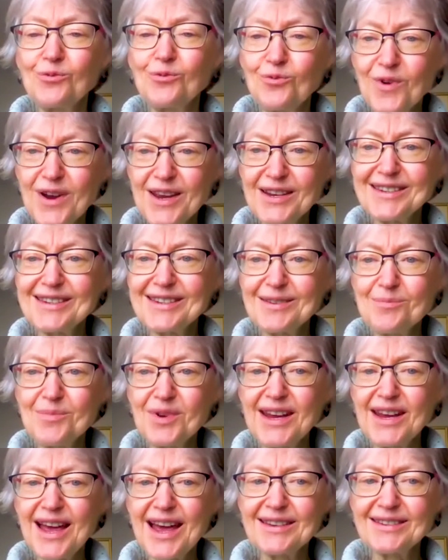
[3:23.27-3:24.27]
When
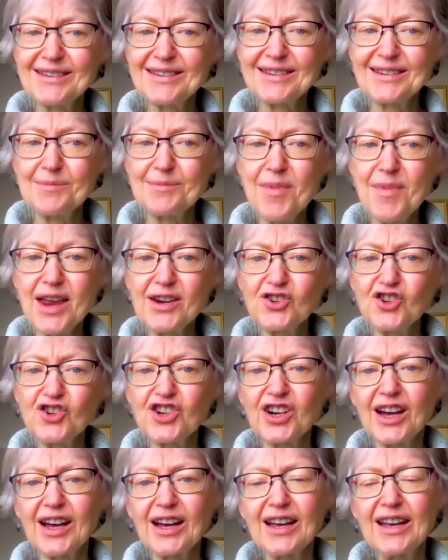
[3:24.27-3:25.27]
somebody has
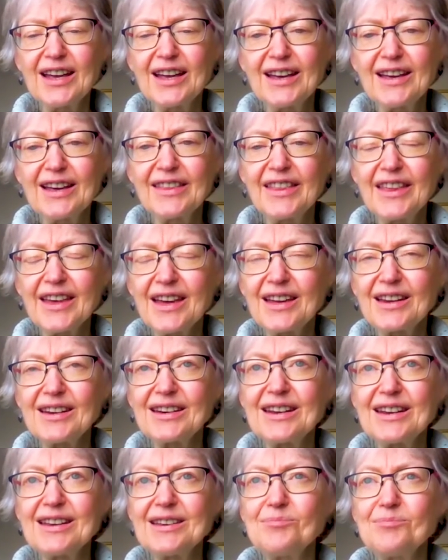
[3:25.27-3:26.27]
dementia,
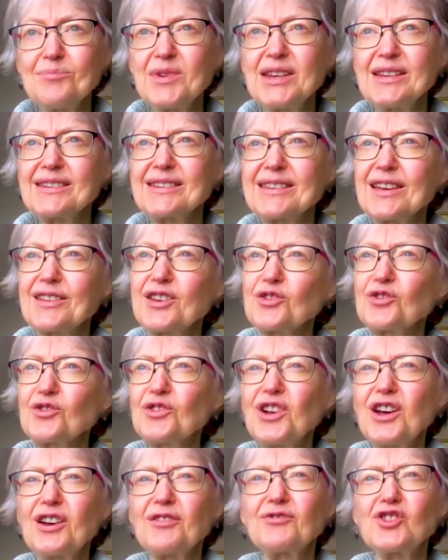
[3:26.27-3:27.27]
then it means that they're
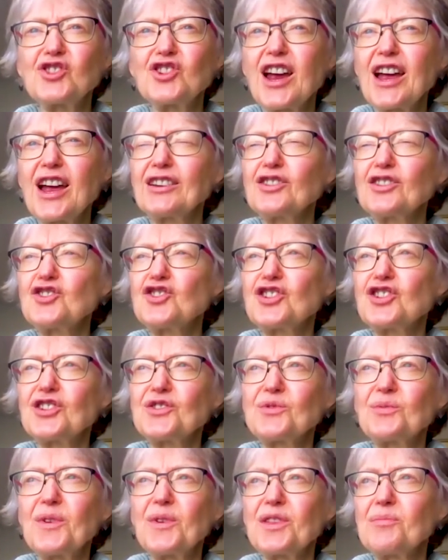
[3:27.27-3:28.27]
going to have
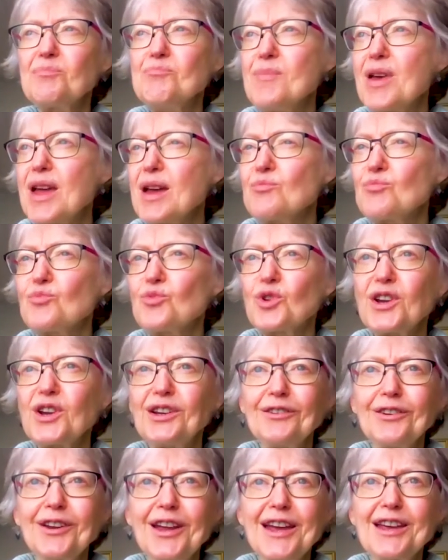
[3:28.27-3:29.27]
challenges with
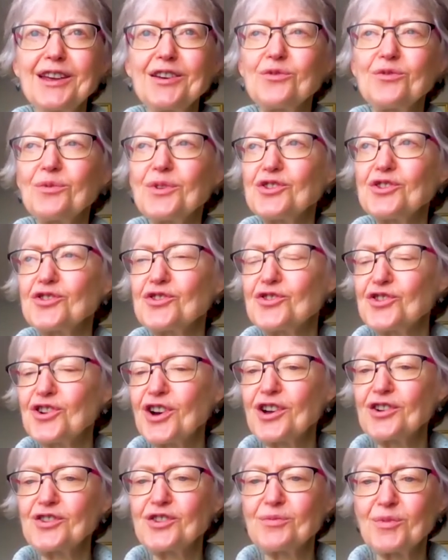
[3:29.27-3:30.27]
memory, language,
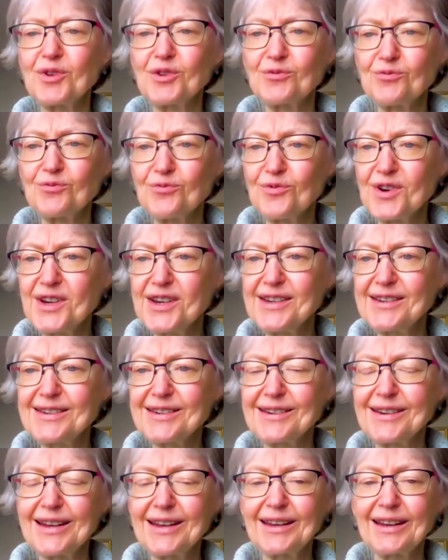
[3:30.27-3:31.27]
judgment,
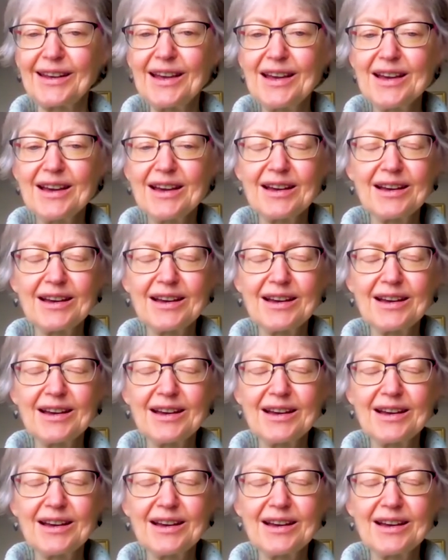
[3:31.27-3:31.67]
reasoning,